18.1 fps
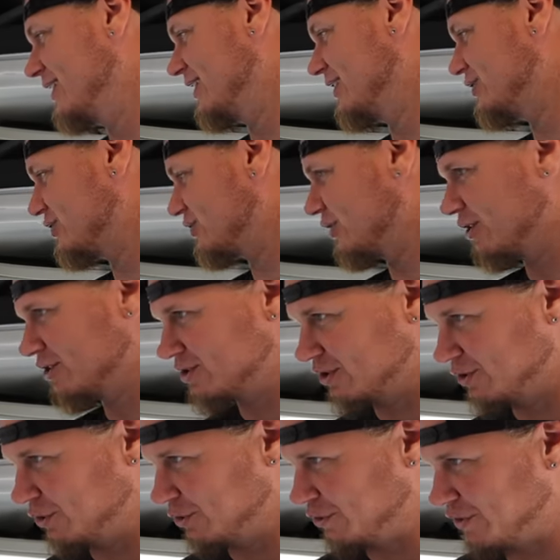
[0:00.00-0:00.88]
It just looks
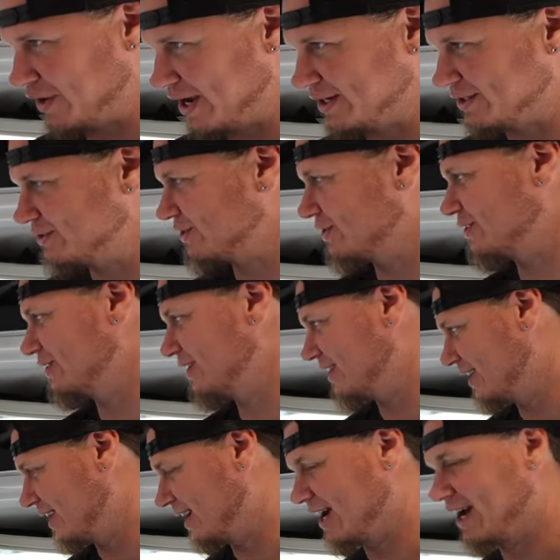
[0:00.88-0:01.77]
a little nicer,
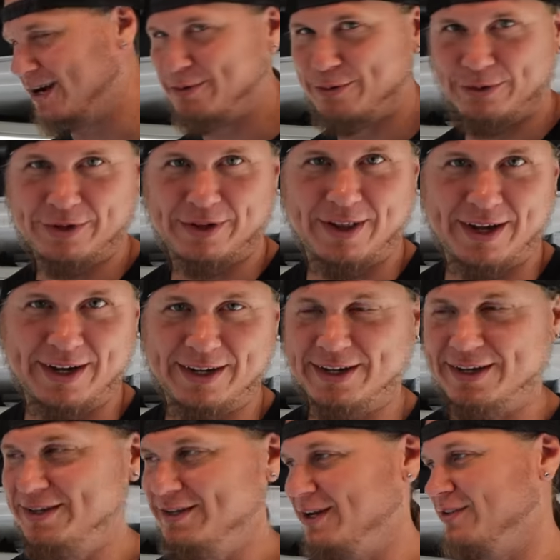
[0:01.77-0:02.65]
and I really
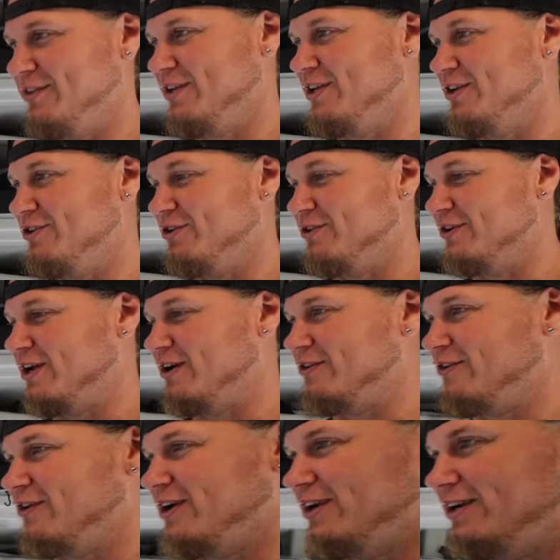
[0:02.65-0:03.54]
like it. I think it turned
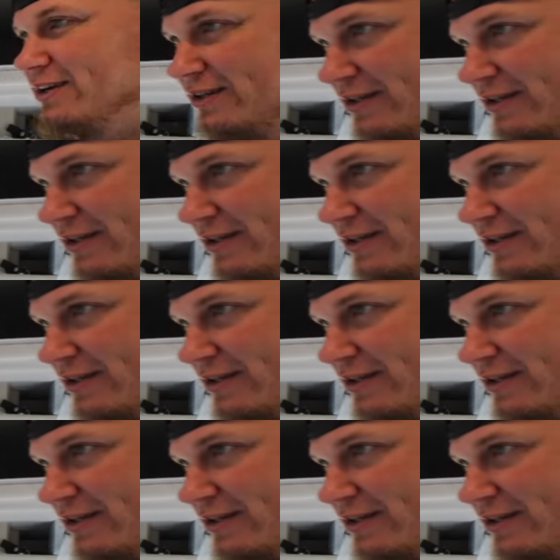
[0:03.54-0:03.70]
out great.